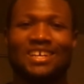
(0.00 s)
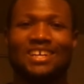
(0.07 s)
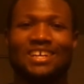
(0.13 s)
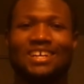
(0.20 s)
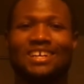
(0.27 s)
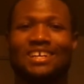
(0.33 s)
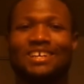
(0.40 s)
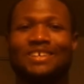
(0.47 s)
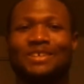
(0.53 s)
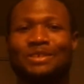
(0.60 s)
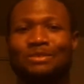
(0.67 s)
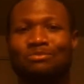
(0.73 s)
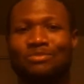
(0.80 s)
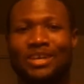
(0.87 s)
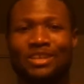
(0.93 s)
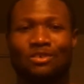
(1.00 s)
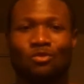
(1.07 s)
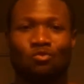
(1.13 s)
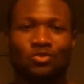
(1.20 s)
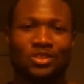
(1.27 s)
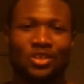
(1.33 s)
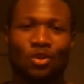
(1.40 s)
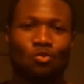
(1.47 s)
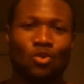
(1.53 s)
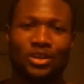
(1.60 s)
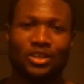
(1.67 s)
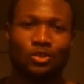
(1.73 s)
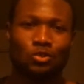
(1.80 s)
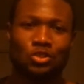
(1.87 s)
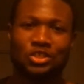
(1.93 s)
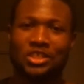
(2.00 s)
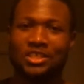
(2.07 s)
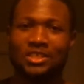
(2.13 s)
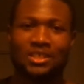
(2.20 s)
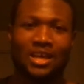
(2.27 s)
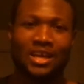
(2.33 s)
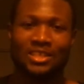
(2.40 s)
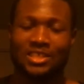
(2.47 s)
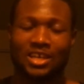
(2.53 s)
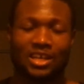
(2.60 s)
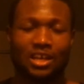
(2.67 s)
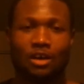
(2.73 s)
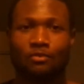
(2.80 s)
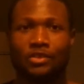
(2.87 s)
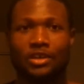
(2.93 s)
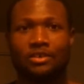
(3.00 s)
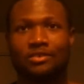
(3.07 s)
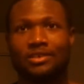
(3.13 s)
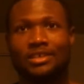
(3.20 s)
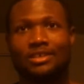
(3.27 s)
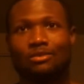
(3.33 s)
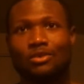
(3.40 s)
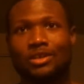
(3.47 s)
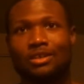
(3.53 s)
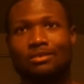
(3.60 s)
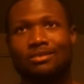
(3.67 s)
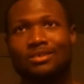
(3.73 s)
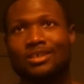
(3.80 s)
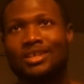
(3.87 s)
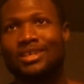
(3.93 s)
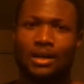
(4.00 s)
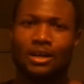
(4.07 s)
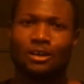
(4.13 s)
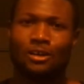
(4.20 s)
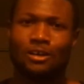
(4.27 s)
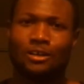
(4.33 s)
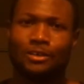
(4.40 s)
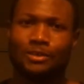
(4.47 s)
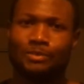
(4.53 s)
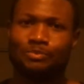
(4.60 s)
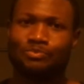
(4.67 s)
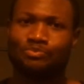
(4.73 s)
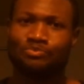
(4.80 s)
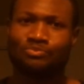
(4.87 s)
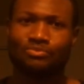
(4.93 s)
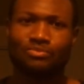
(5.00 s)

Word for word: um, and it, uh, you know one of those cheesy lines I got off the internet or whatever um,